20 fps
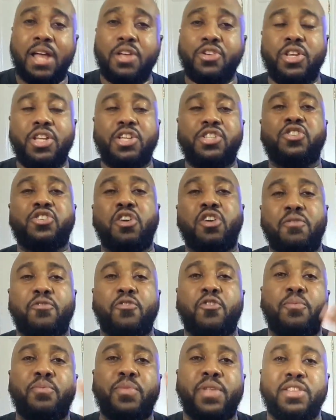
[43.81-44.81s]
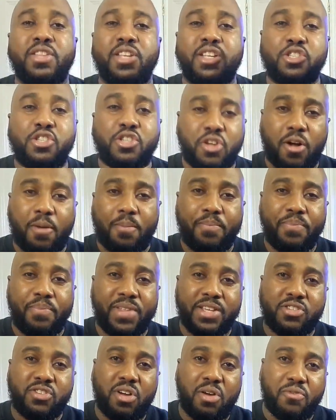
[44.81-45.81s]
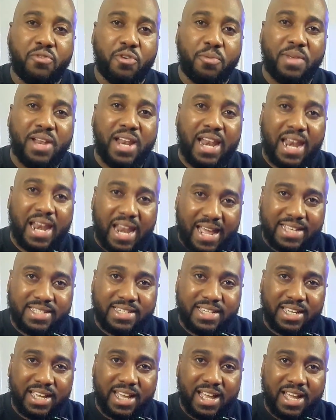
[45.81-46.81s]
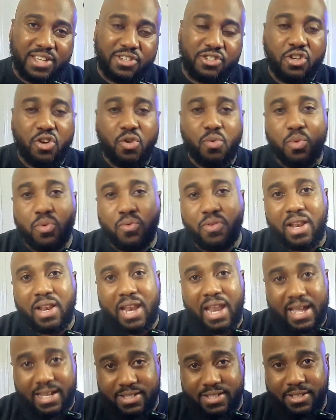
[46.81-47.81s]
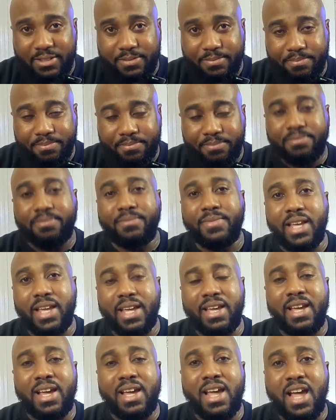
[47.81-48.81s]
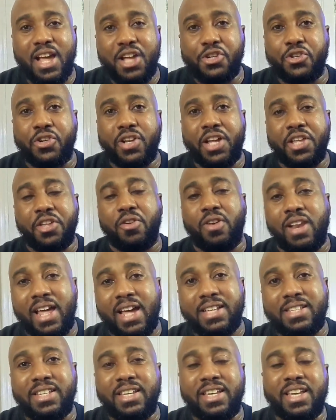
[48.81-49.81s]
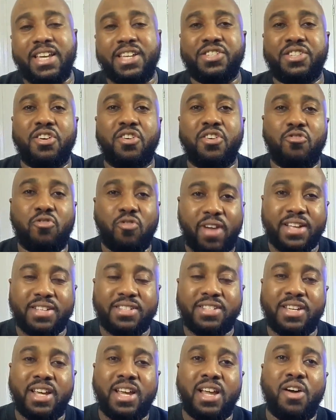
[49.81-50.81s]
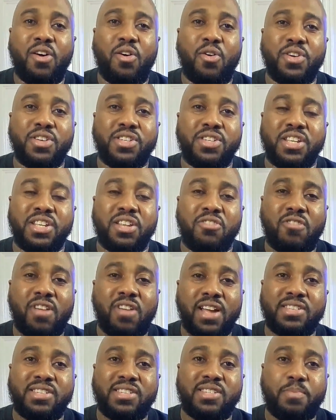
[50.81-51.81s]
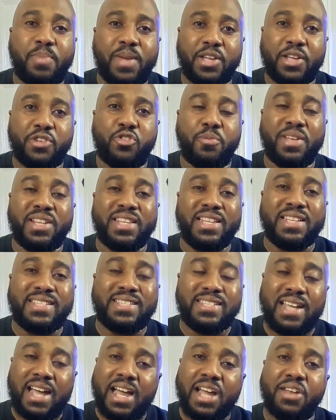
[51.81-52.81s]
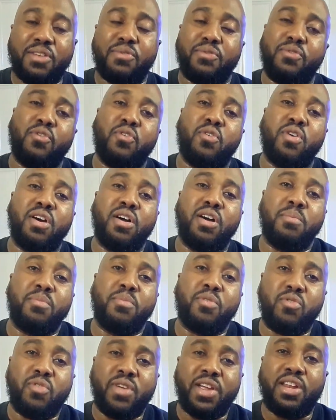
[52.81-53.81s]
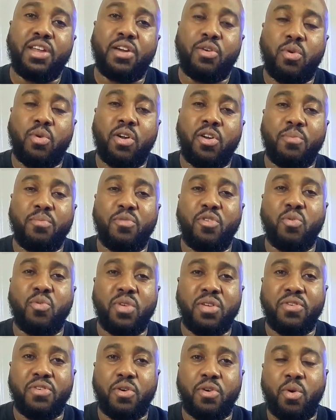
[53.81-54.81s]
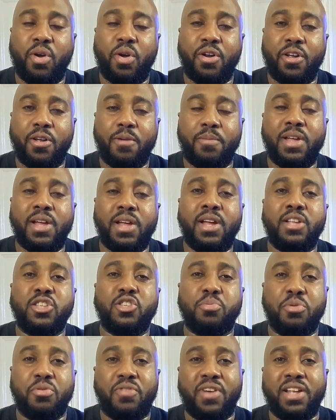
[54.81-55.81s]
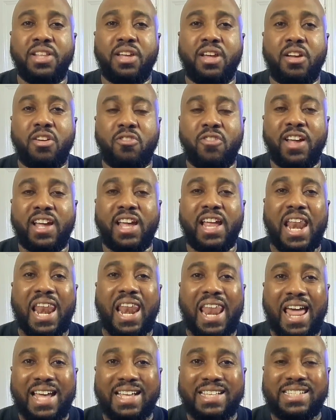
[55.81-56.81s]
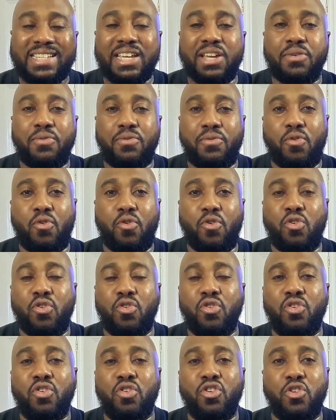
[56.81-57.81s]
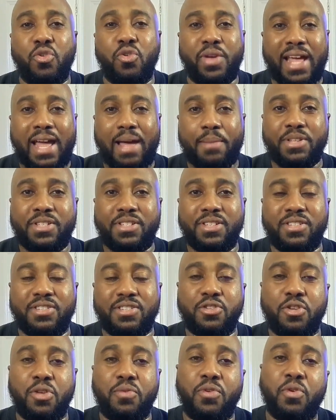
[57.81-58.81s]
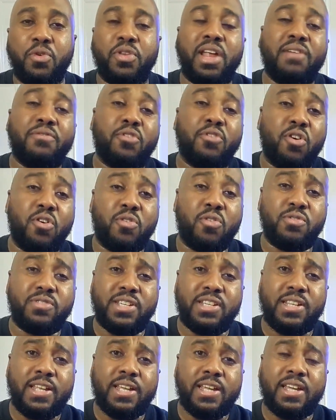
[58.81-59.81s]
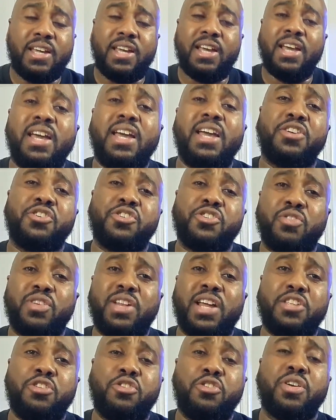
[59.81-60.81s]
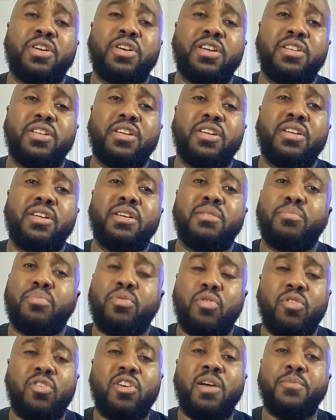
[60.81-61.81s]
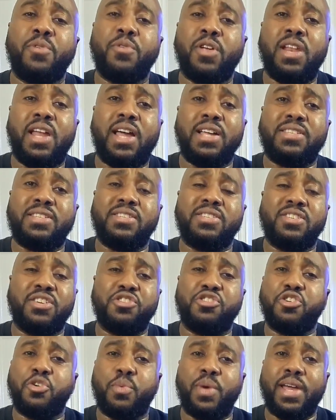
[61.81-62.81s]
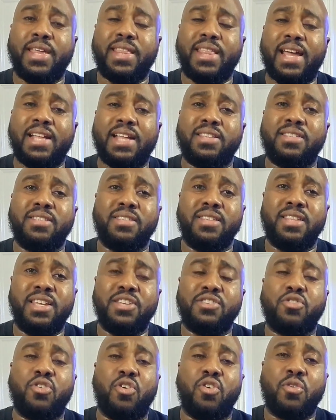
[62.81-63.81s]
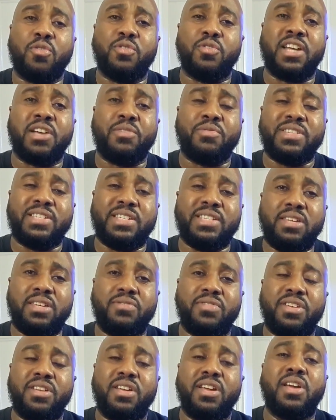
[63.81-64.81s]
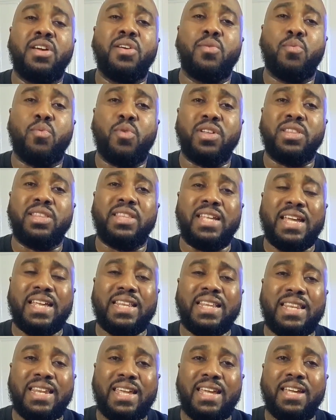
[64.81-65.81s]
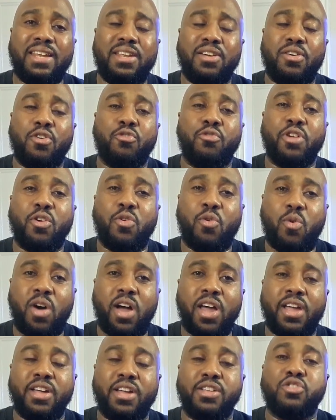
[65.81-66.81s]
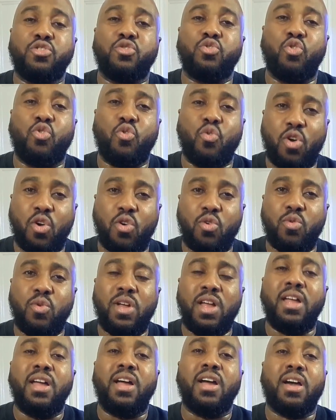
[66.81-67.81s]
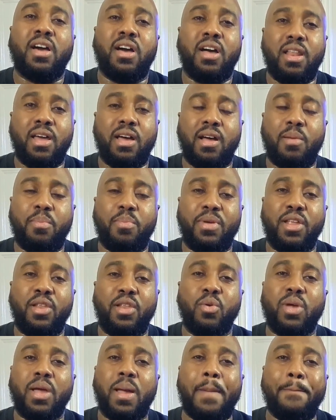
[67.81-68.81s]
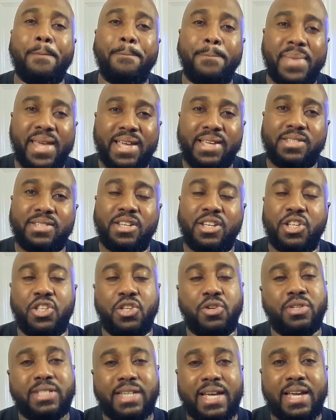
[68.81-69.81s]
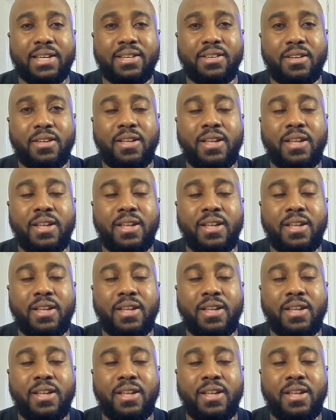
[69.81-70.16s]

So let's start from the top. Let's start from lighting, guys. So with lighting, yeah, ensure that your lighting is correct or is in the right spectrum and design for a marine aquarium or reef aquarium to provide the correct lighting for your inhabitants. So if you're going to have corals in there, ensure that you can program your lights in such a way that these corals are receiving what they need or require to grow, color up, and look amazing in your tank.